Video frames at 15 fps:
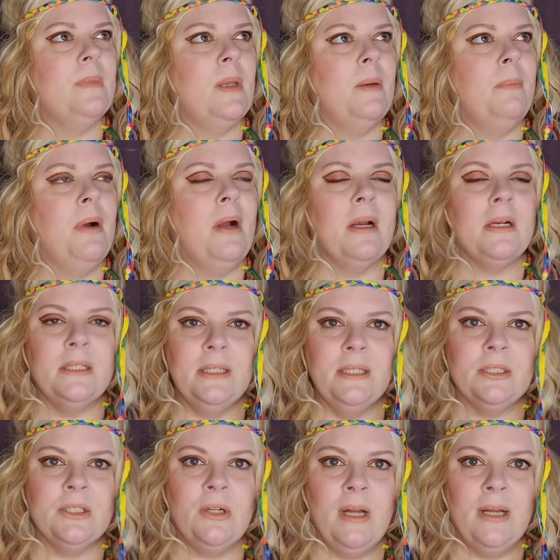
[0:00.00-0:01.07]
parked their
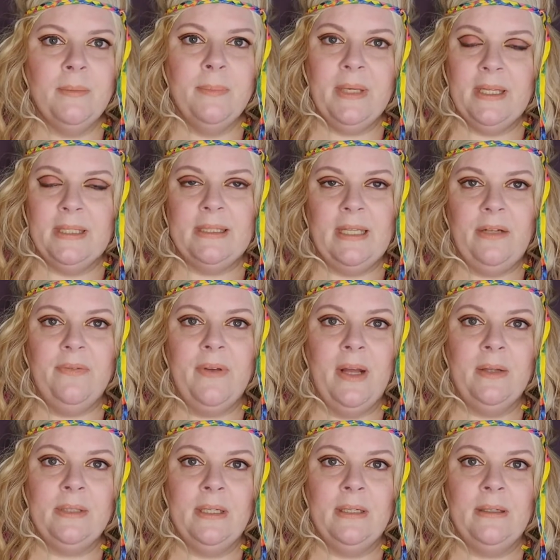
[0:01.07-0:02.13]
truck because they
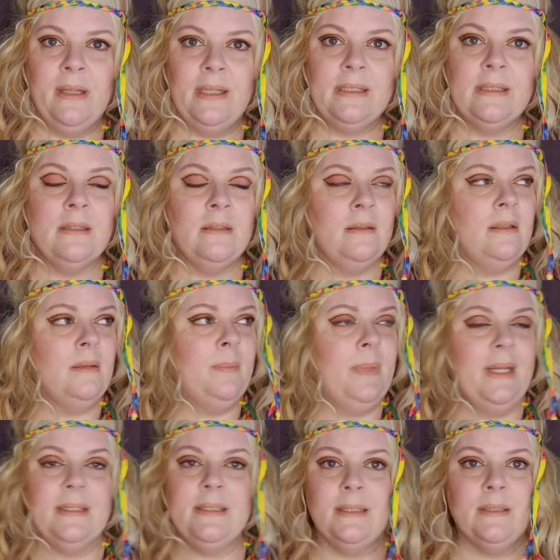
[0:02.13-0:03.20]
found a nice little
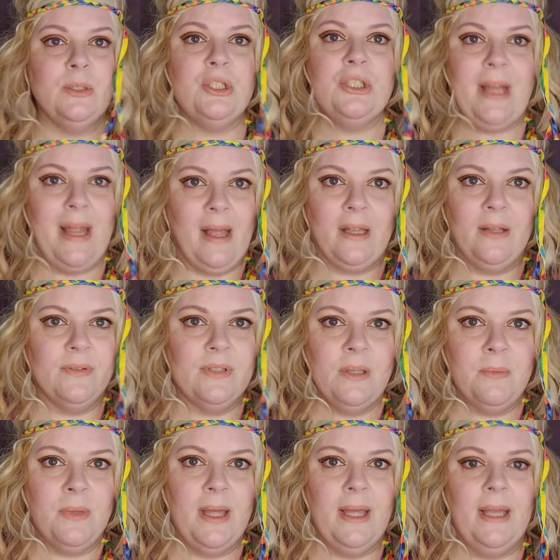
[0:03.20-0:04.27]
abandoned shack of
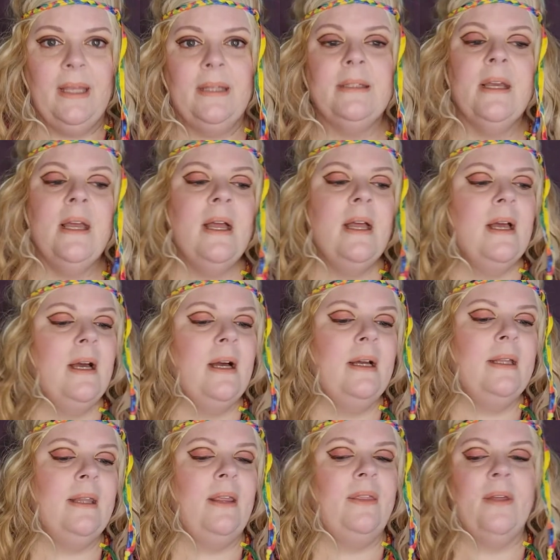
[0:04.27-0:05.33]
some kind,
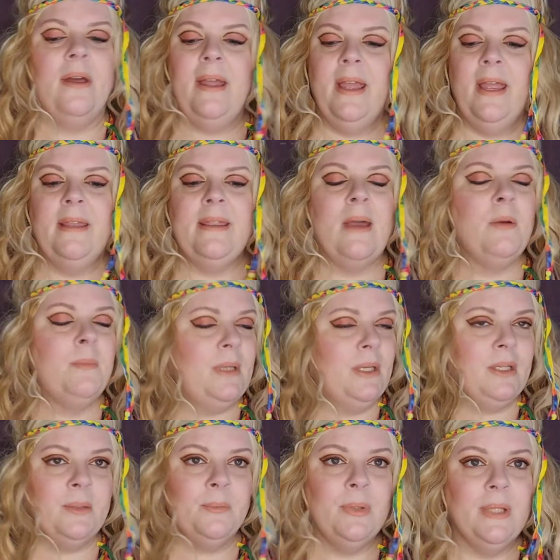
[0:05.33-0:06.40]
and they thought, hey, that would be a
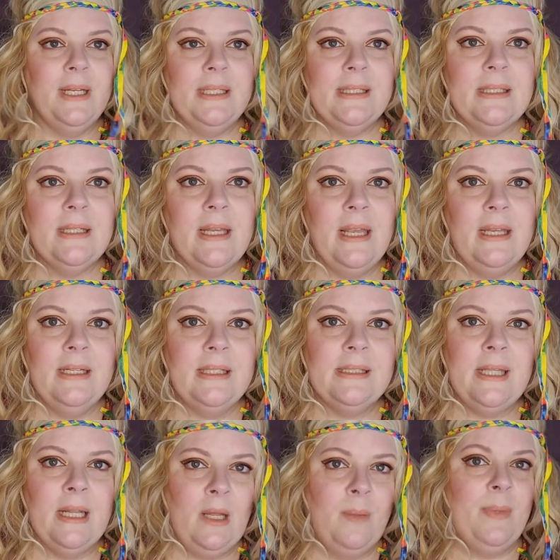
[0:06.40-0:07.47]
good place to kind of
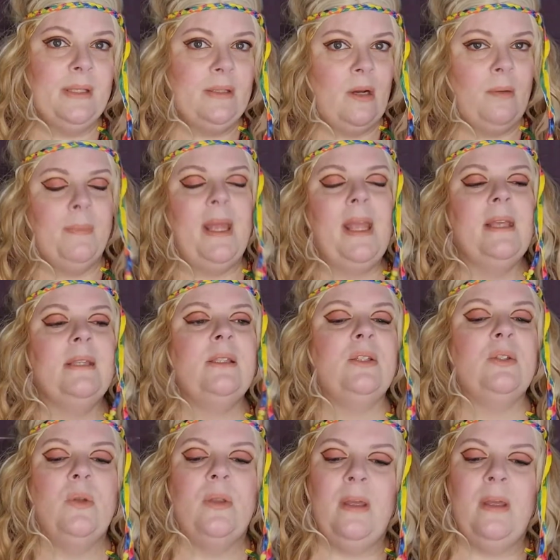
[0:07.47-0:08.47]
set up as our base. So they